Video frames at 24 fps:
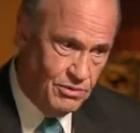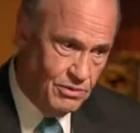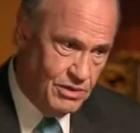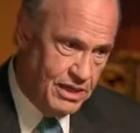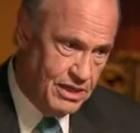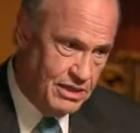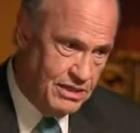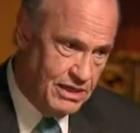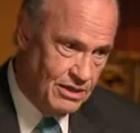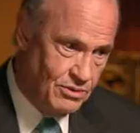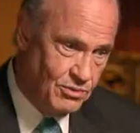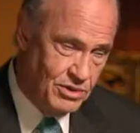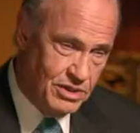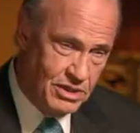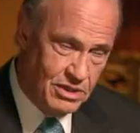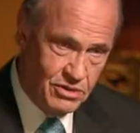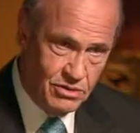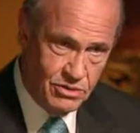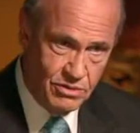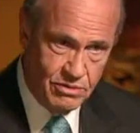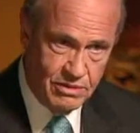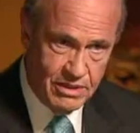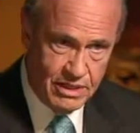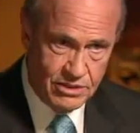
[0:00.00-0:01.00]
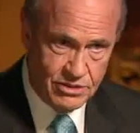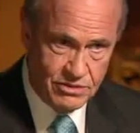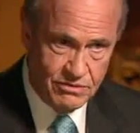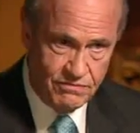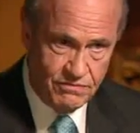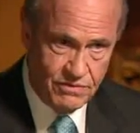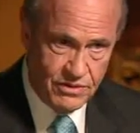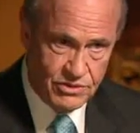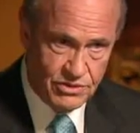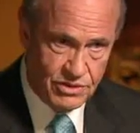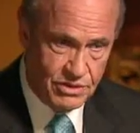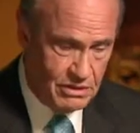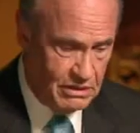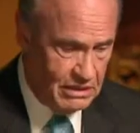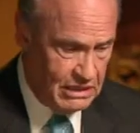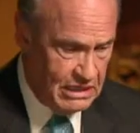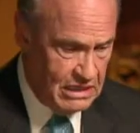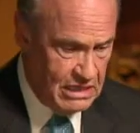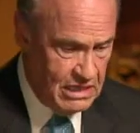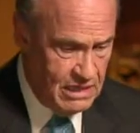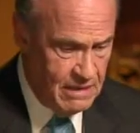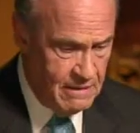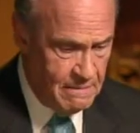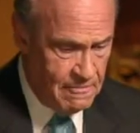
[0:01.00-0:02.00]
right now. We didn't do that
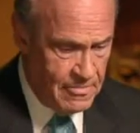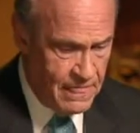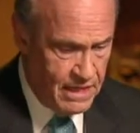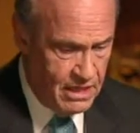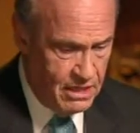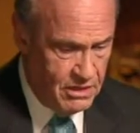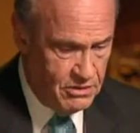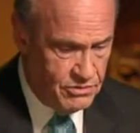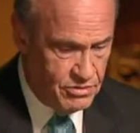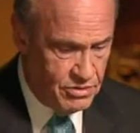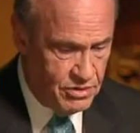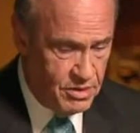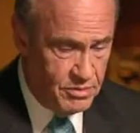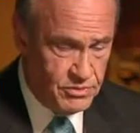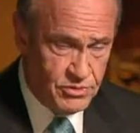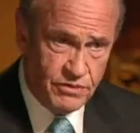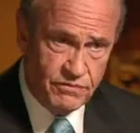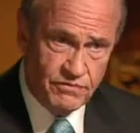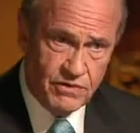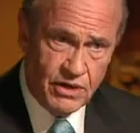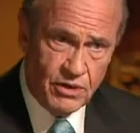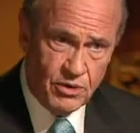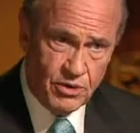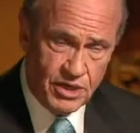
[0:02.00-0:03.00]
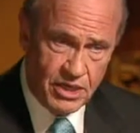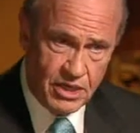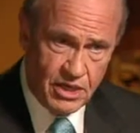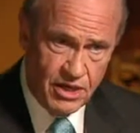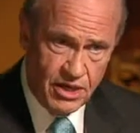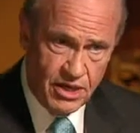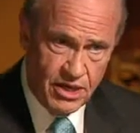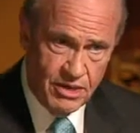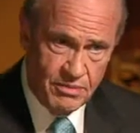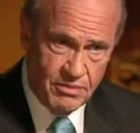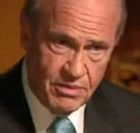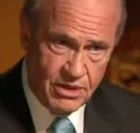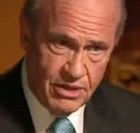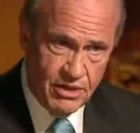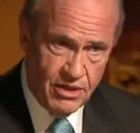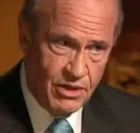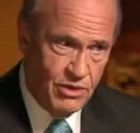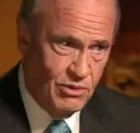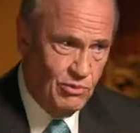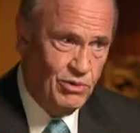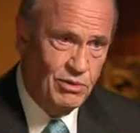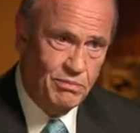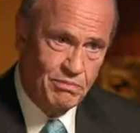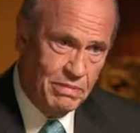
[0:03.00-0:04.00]
sufficiently. In terms of our
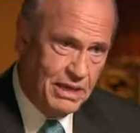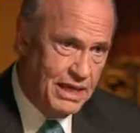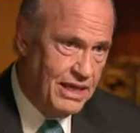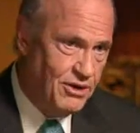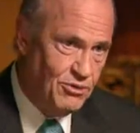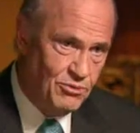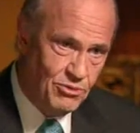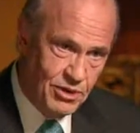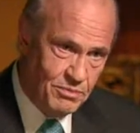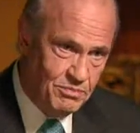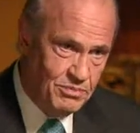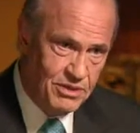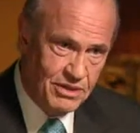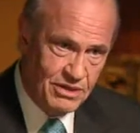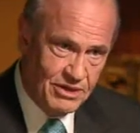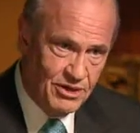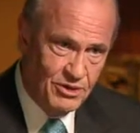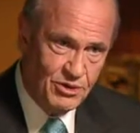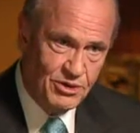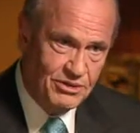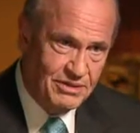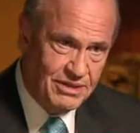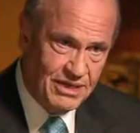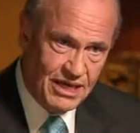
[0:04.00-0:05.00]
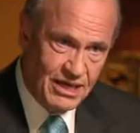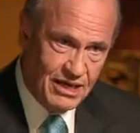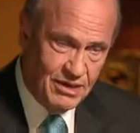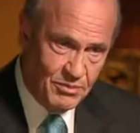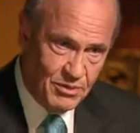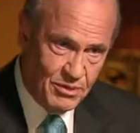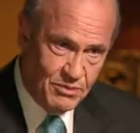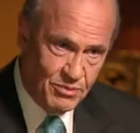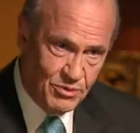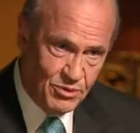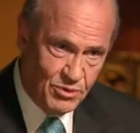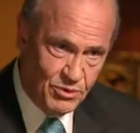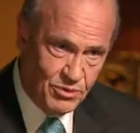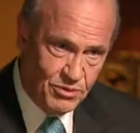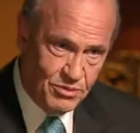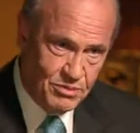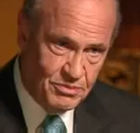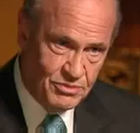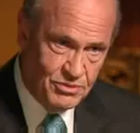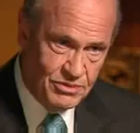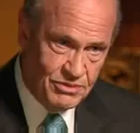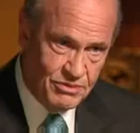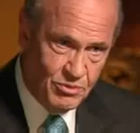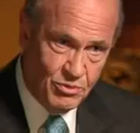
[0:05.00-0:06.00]
economy, we're bankrupting our entitlement
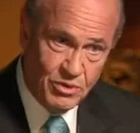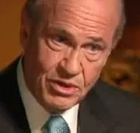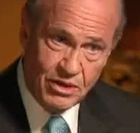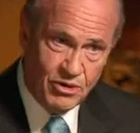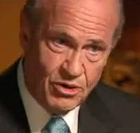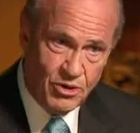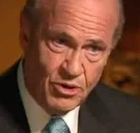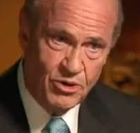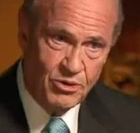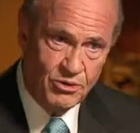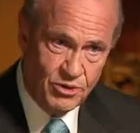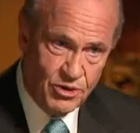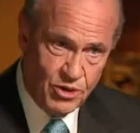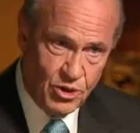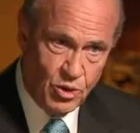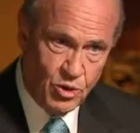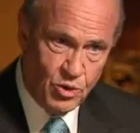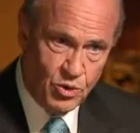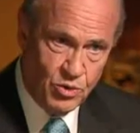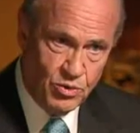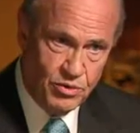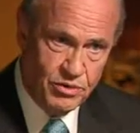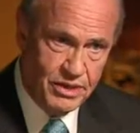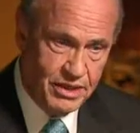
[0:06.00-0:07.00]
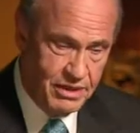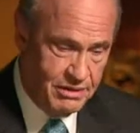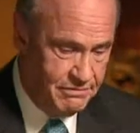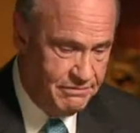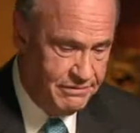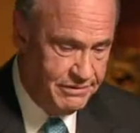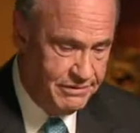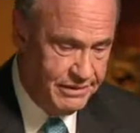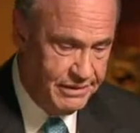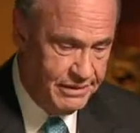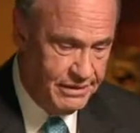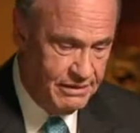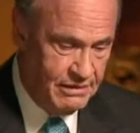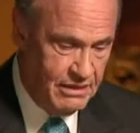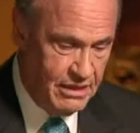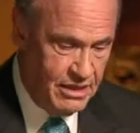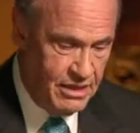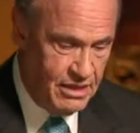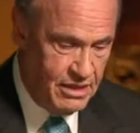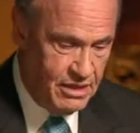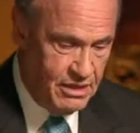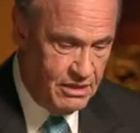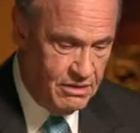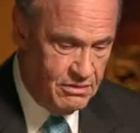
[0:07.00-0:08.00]
programs. We all know that
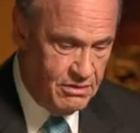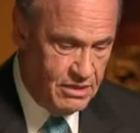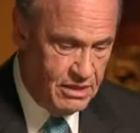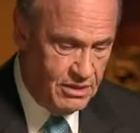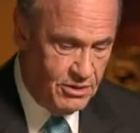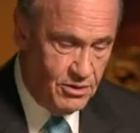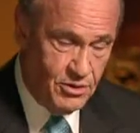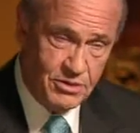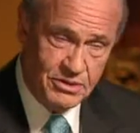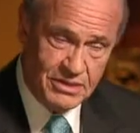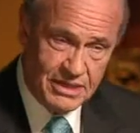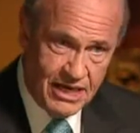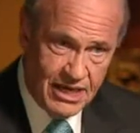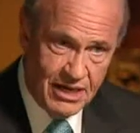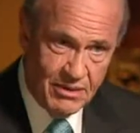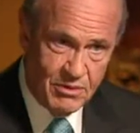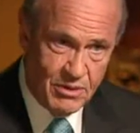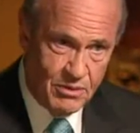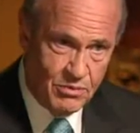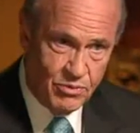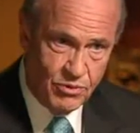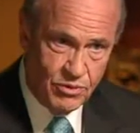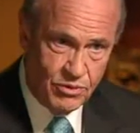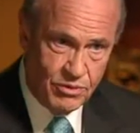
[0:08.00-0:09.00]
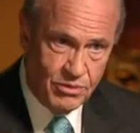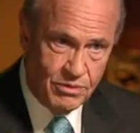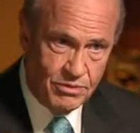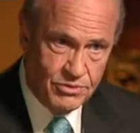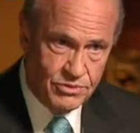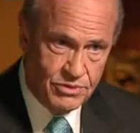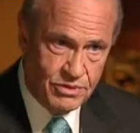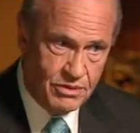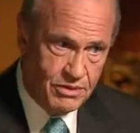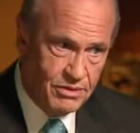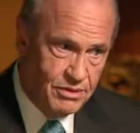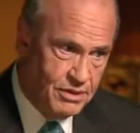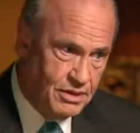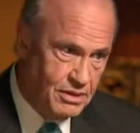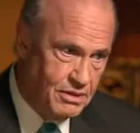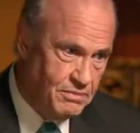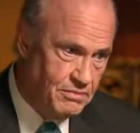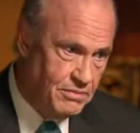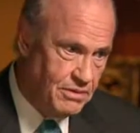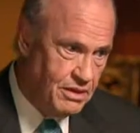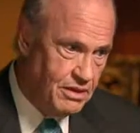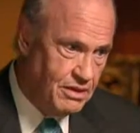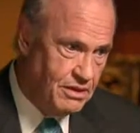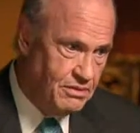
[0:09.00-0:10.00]
our entitlement programs are going
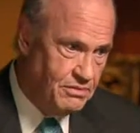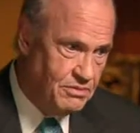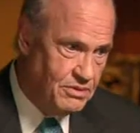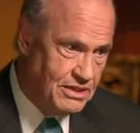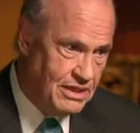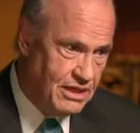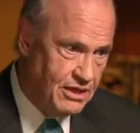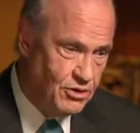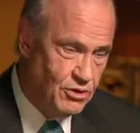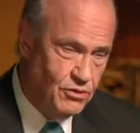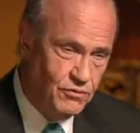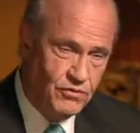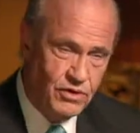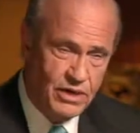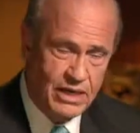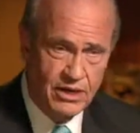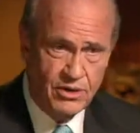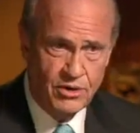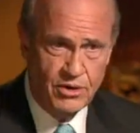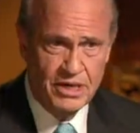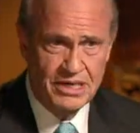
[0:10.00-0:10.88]
to take over